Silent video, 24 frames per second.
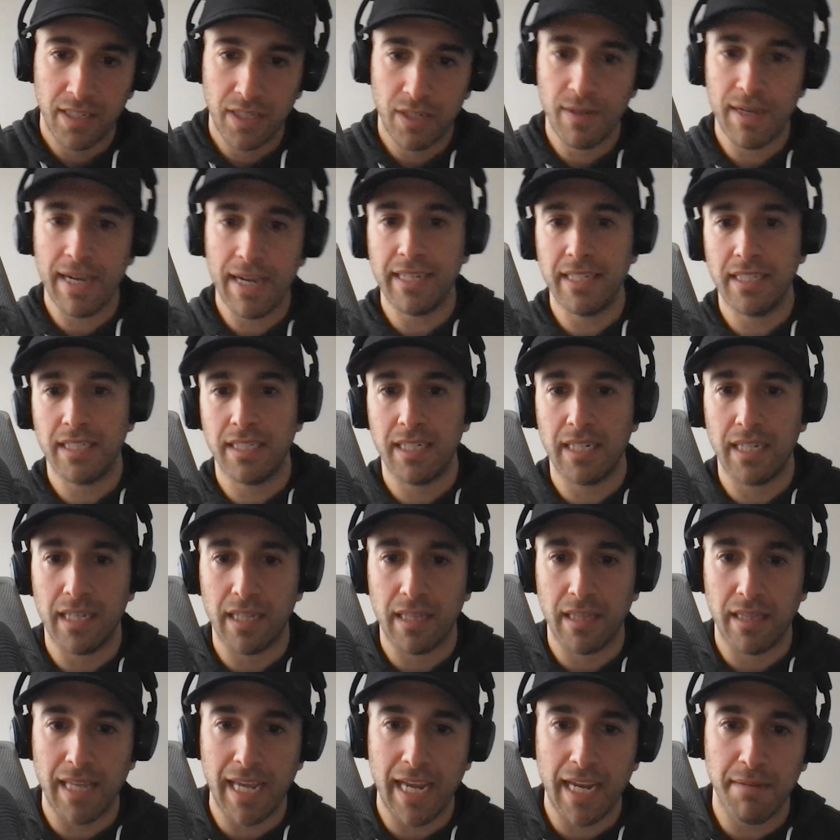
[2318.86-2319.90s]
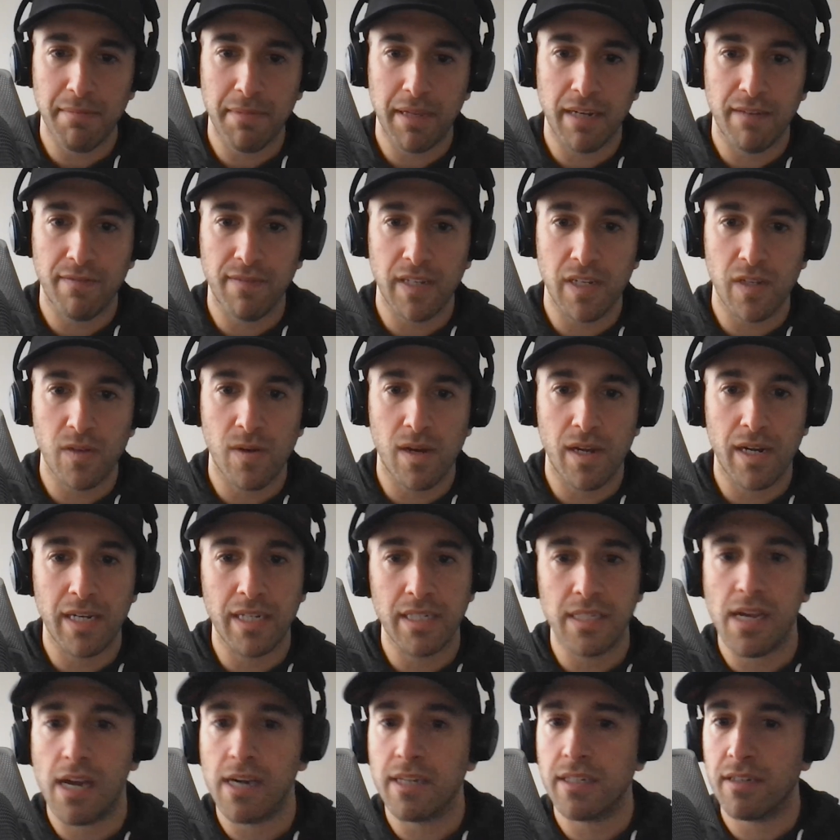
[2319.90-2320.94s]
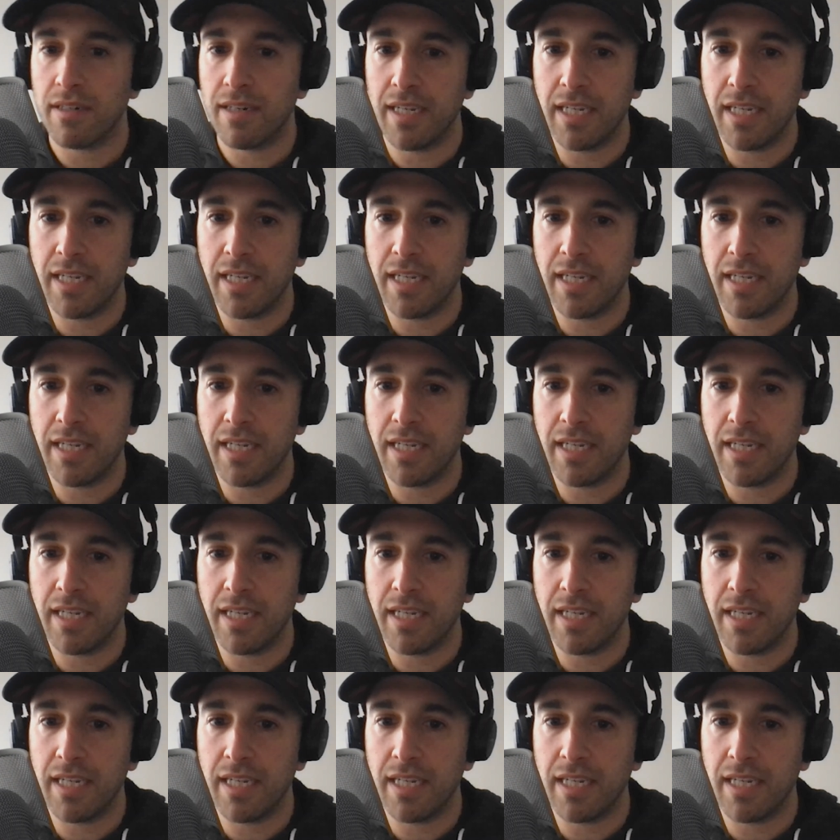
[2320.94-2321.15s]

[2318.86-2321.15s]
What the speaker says: You had to see it. Lane made a video on it. Dr.